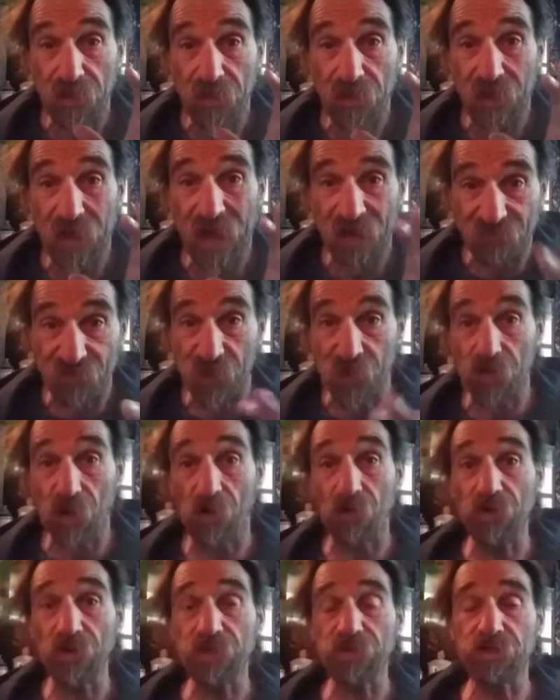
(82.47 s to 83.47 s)
Have you
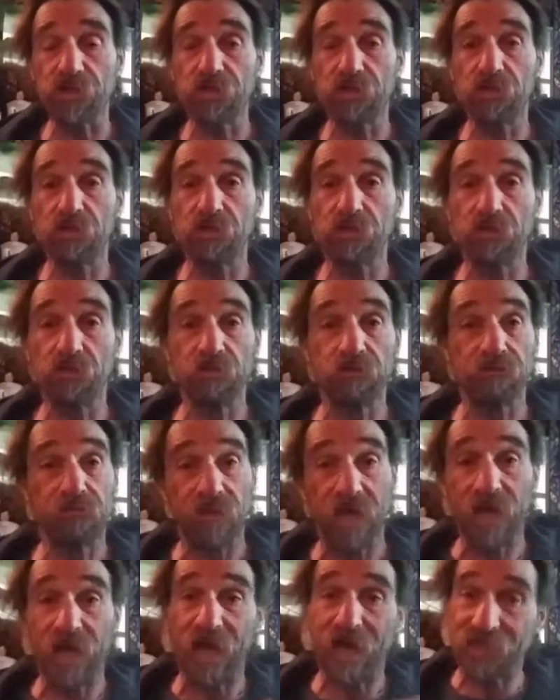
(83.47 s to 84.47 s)
noticed?
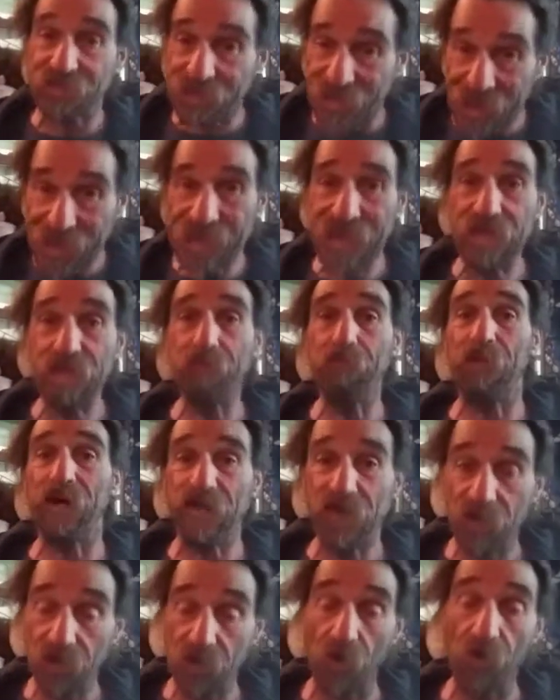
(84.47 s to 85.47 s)
Has
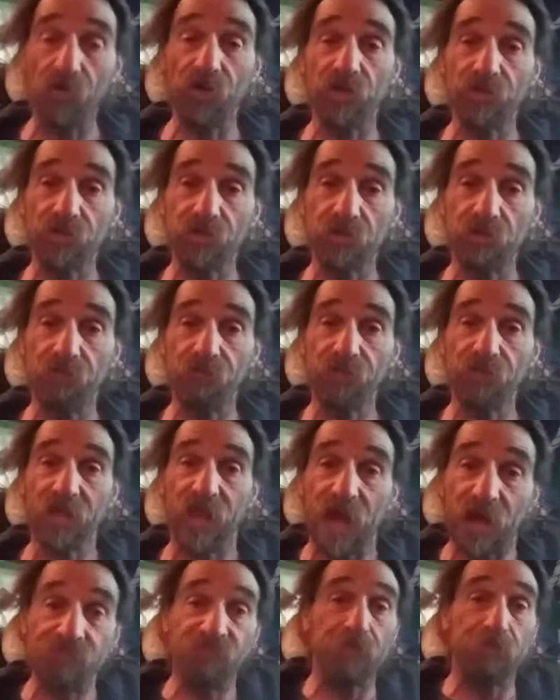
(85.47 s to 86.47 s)
anybody noticed?
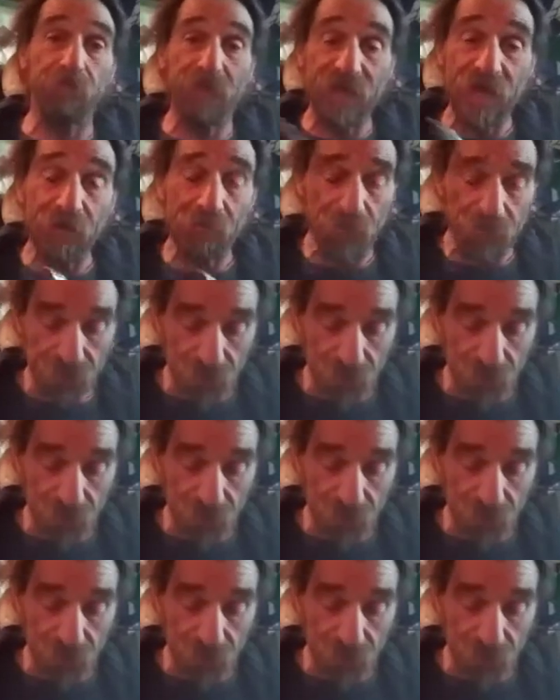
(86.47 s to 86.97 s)
Have you been able to